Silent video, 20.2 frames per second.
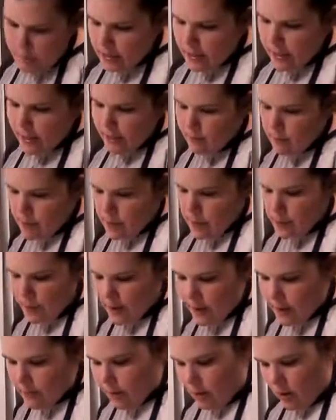that my
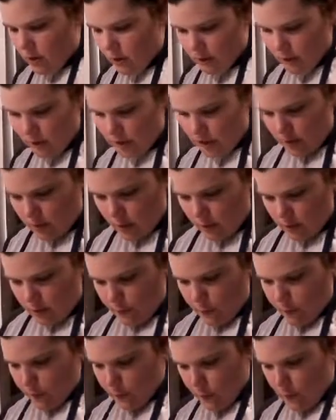grandma
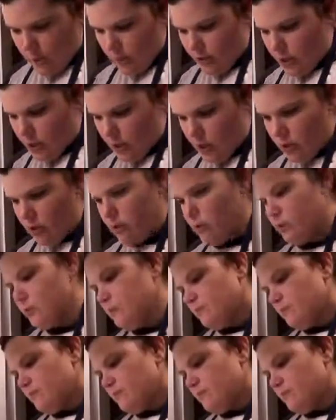deserved for me to show